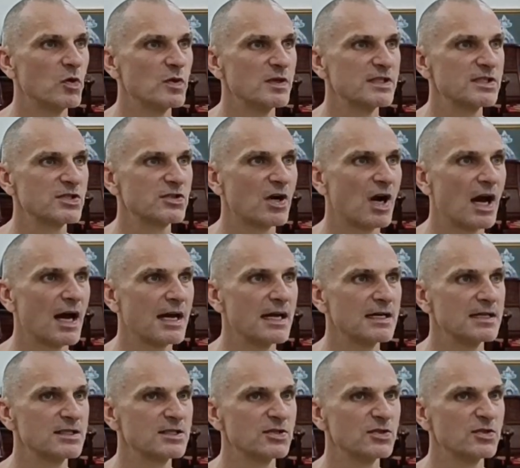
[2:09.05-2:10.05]
was
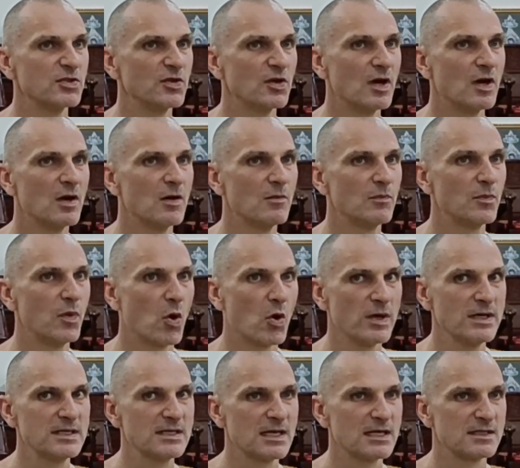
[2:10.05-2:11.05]
trying to
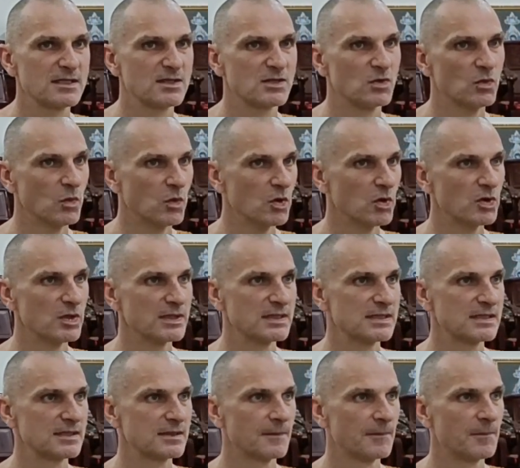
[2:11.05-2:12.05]
point us
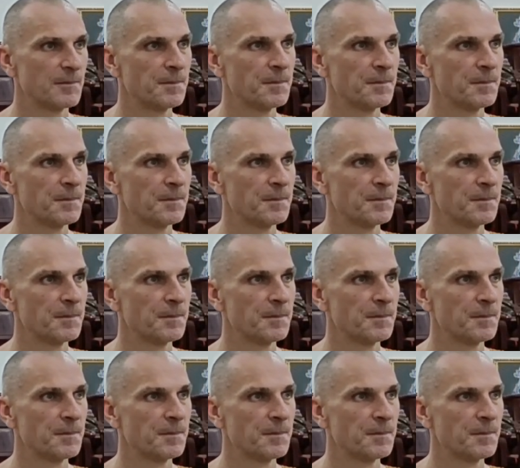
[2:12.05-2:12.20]
towards.